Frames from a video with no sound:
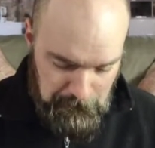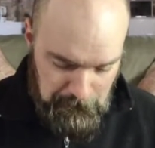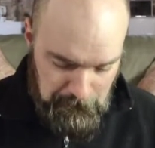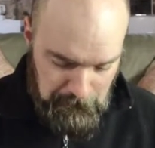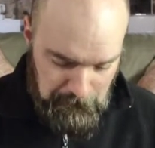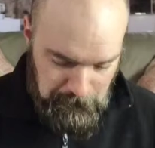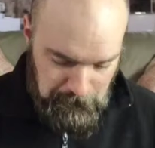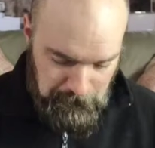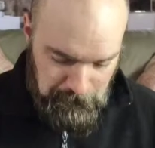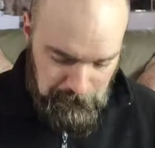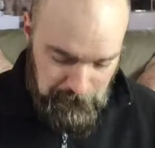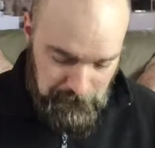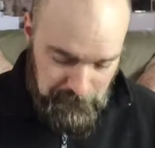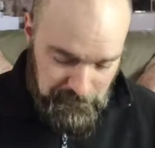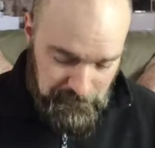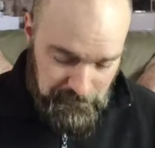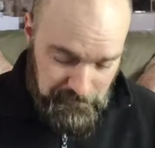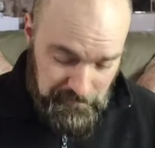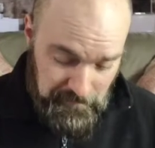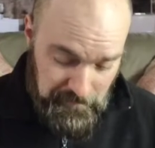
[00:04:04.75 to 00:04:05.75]
hmm.
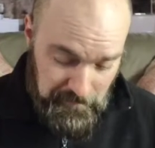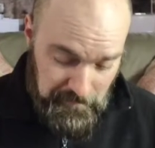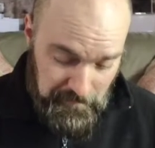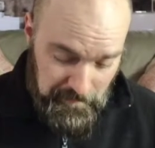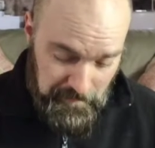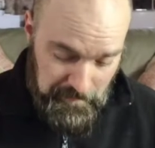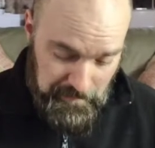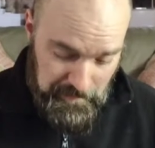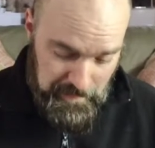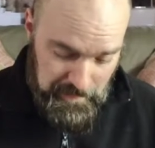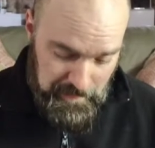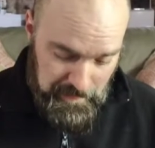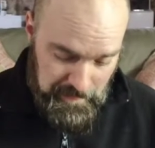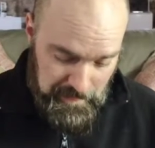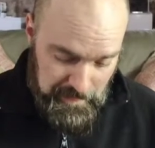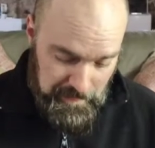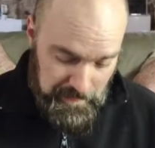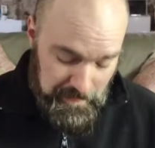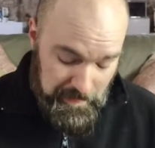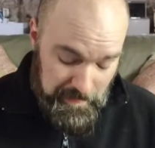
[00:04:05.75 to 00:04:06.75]

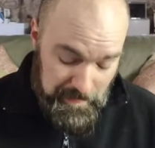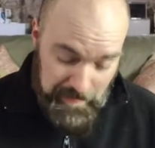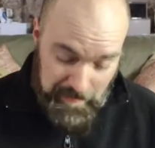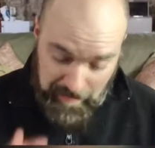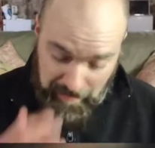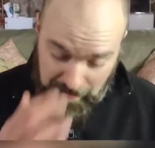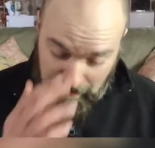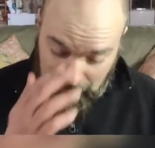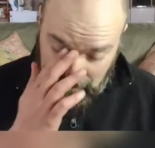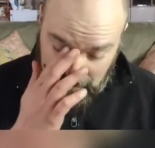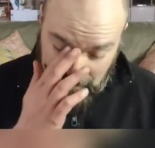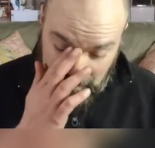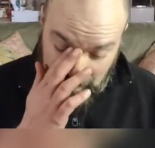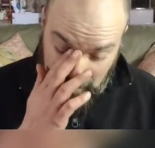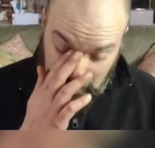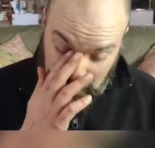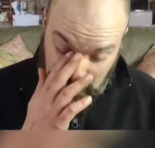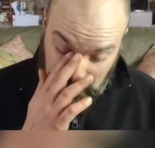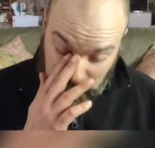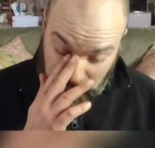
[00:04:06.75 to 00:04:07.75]
And keep in